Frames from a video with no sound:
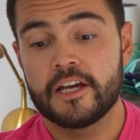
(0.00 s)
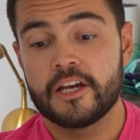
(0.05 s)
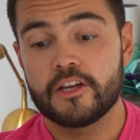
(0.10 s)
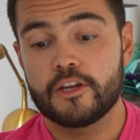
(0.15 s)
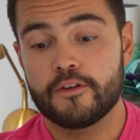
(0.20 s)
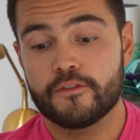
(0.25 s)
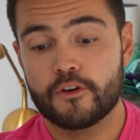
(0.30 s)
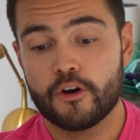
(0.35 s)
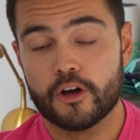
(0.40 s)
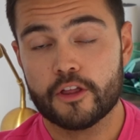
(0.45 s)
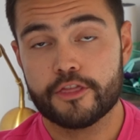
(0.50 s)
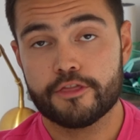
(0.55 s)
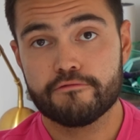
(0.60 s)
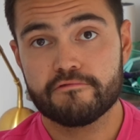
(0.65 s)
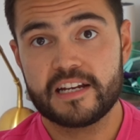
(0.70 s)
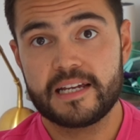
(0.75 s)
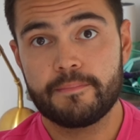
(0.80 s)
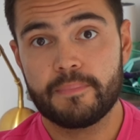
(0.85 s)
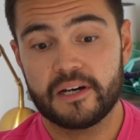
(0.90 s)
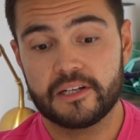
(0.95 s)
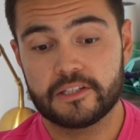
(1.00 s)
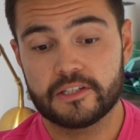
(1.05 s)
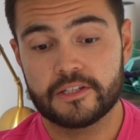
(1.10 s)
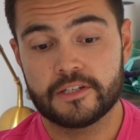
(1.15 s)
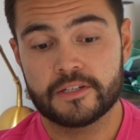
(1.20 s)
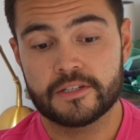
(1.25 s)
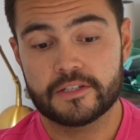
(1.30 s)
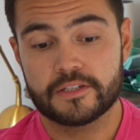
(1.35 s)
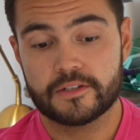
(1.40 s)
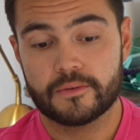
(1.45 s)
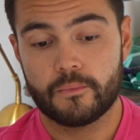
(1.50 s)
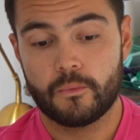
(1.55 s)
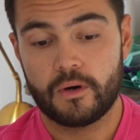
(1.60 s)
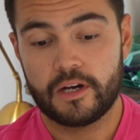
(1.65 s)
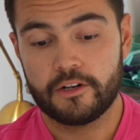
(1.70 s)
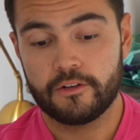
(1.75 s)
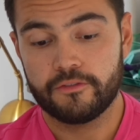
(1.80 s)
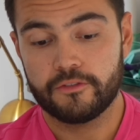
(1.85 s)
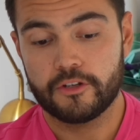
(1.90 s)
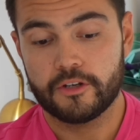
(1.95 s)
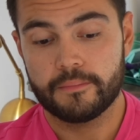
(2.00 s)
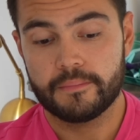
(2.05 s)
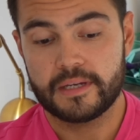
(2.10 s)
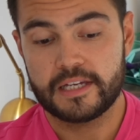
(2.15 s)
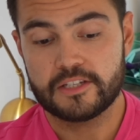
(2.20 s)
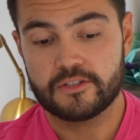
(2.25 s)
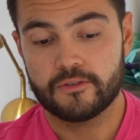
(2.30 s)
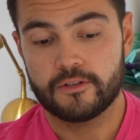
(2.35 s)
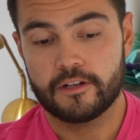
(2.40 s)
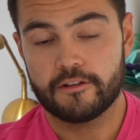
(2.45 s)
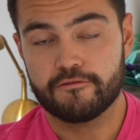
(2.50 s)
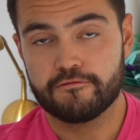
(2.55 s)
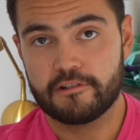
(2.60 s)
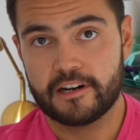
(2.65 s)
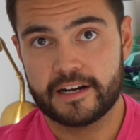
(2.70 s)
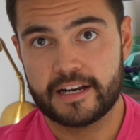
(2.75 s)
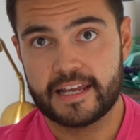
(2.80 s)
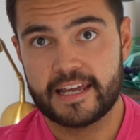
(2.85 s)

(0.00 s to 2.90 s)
You've got 3 buttons. One of them is on the front